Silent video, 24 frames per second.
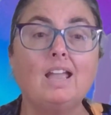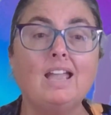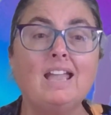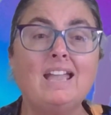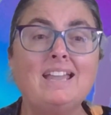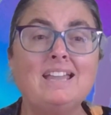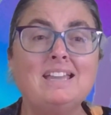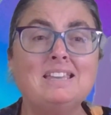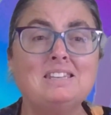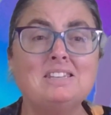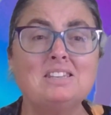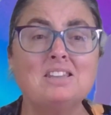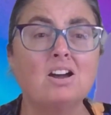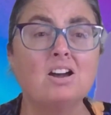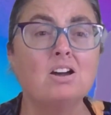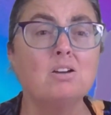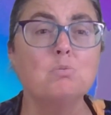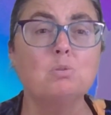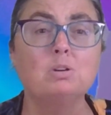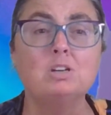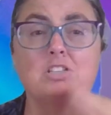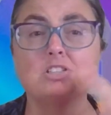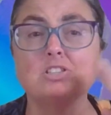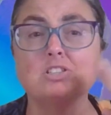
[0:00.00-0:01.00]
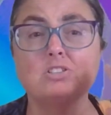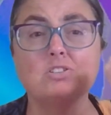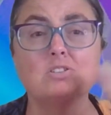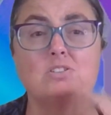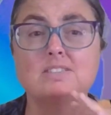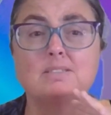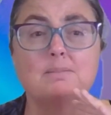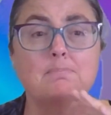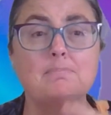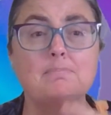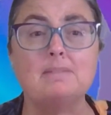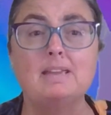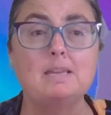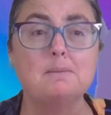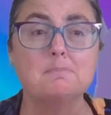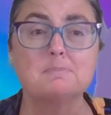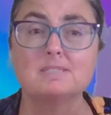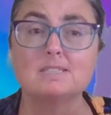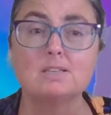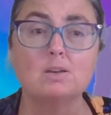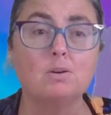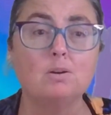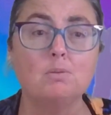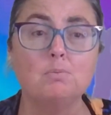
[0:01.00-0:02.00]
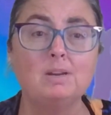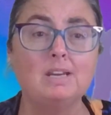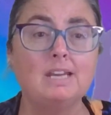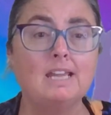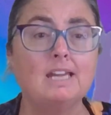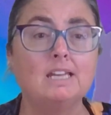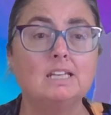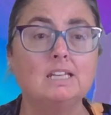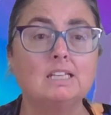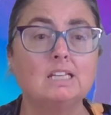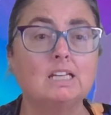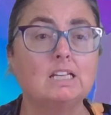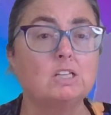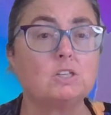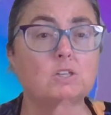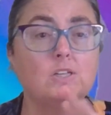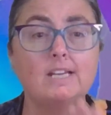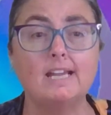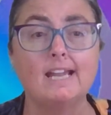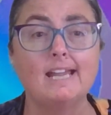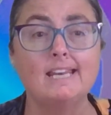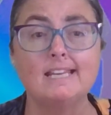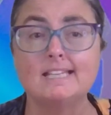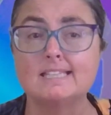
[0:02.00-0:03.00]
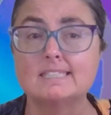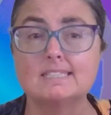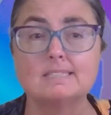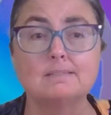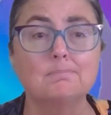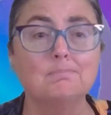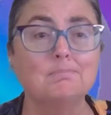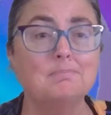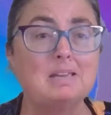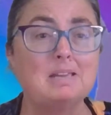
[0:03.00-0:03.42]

and I wanted to do some memes. So I went out and I created some